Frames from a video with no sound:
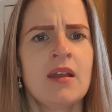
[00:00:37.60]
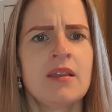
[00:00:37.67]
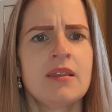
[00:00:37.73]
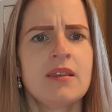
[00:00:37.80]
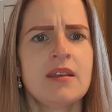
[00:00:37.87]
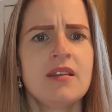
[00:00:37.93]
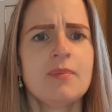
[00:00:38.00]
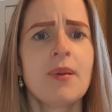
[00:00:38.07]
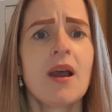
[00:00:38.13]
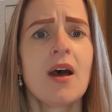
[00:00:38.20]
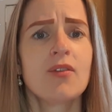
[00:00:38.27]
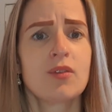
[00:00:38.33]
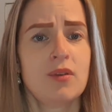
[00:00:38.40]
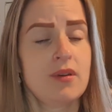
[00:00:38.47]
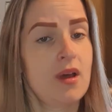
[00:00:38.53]
These
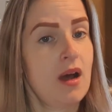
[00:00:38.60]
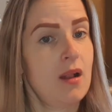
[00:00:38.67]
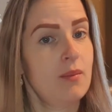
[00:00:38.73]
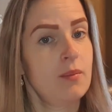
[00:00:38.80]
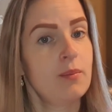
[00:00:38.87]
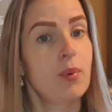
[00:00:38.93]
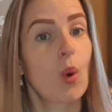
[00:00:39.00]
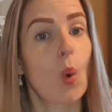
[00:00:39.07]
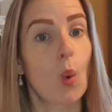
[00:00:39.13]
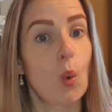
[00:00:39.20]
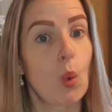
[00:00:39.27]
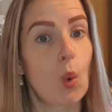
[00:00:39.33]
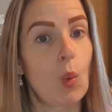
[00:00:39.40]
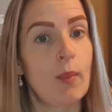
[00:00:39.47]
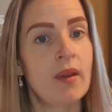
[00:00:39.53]

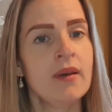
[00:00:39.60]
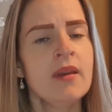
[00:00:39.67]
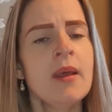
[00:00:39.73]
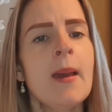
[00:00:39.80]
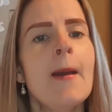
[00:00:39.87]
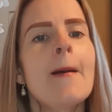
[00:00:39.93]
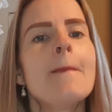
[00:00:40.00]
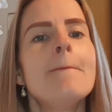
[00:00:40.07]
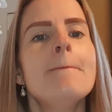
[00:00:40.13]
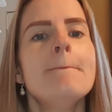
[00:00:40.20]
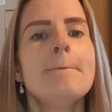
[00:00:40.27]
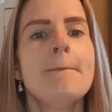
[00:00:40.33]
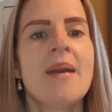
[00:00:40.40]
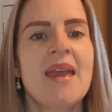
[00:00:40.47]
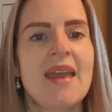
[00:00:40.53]
Personalpronomen
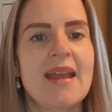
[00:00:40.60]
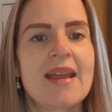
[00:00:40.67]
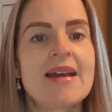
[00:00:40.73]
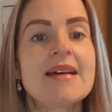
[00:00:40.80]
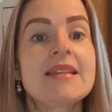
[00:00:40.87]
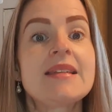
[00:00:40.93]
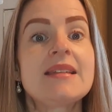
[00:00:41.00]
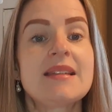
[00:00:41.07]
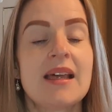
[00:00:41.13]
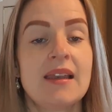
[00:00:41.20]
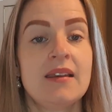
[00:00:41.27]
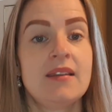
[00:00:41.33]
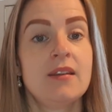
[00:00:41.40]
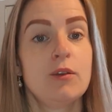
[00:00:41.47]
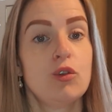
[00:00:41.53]
make a
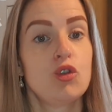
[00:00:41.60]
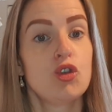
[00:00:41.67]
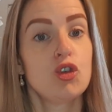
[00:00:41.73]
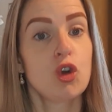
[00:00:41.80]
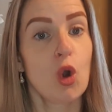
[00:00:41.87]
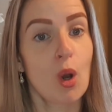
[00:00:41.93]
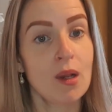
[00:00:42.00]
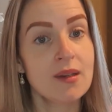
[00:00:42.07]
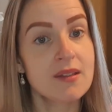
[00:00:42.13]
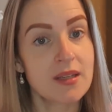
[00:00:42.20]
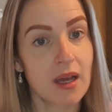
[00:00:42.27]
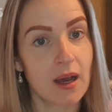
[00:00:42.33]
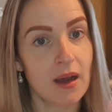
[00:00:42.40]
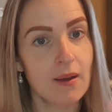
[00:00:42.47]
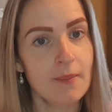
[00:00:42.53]
sentence
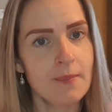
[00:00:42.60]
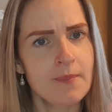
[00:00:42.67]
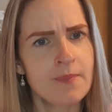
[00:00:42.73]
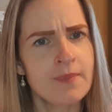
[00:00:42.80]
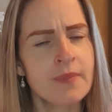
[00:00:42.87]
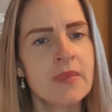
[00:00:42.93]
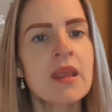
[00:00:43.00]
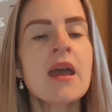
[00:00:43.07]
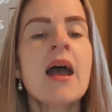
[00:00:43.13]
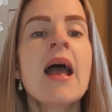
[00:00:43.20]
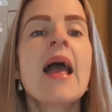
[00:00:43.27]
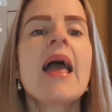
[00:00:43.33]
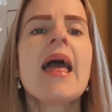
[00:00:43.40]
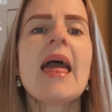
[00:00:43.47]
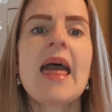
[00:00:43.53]
shorter
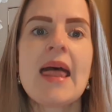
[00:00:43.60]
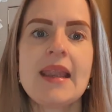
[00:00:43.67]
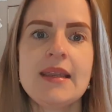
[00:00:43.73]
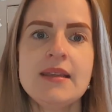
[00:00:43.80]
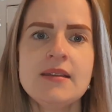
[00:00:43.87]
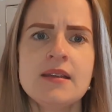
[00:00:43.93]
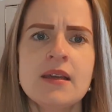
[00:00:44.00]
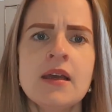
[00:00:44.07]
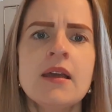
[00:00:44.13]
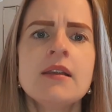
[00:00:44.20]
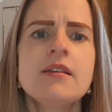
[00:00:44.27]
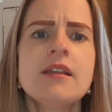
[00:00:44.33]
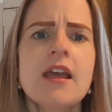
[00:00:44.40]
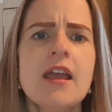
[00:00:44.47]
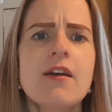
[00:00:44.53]
and
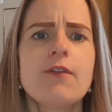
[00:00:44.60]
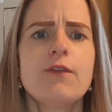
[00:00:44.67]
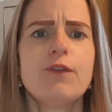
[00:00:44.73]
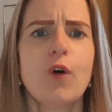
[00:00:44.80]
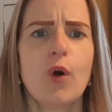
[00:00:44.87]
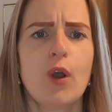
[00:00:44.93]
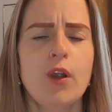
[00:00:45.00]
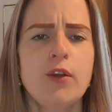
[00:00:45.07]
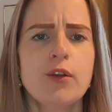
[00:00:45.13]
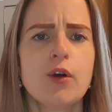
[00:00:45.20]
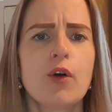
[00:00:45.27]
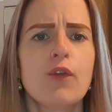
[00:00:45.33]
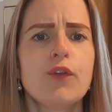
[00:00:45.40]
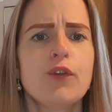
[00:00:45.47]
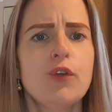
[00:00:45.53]
they avoid
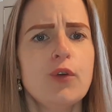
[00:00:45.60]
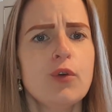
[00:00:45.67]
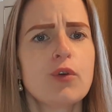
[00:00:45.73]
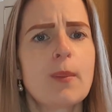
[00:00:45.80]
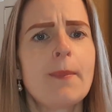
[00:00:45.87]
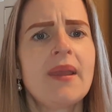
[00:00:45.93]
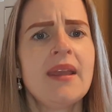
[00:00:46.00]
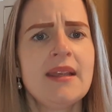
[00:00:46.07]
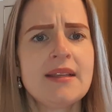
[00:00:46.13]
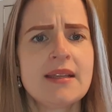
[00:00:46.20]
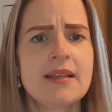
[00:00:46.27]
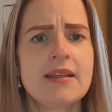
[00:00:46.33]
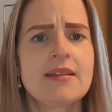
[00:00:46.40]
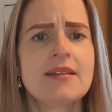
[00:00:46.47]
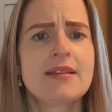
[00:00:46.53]
of you
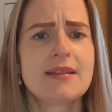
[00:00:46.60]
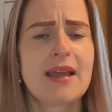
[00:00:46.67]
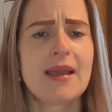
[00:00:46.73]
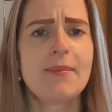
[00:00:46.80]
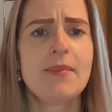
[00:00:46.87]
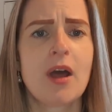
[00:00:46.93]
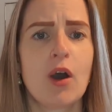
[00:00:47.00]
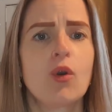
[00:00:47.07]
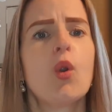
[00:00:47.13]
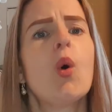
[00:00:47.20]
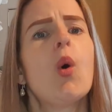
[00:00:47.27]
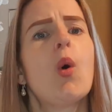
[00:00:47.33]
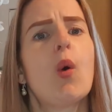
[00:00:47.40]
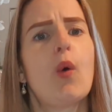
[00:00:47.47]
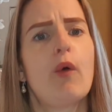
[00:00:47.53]
repeating the same noun
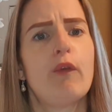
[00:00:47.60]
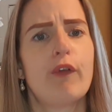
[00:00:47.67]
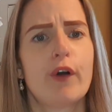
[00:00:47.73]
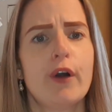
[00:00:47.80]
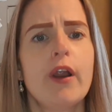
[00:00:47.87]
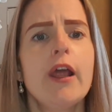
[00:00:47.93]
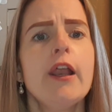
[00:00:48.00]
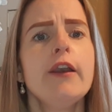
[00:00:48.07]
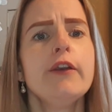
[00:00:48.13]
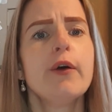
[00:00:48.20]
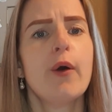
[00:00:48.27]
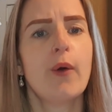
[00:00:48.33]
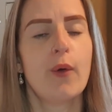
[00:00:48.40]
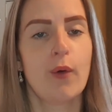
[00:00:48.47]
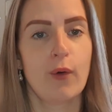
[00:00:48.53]
over and
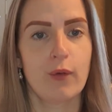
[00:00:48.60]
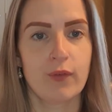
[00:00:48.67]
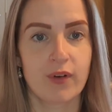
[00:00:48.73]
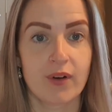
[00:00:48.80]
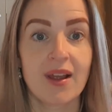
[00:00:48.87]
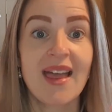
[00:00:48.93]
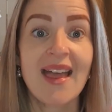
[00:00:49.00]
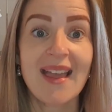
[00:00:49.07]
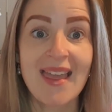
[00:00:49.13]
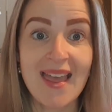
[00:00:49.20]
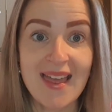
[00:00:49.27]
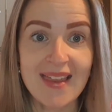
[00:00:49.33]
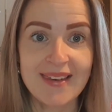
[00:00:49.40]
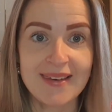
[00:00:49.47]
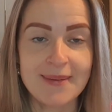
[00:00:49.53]
over
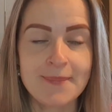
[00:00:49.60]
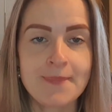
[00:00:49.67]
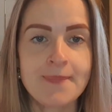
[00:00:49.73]
again.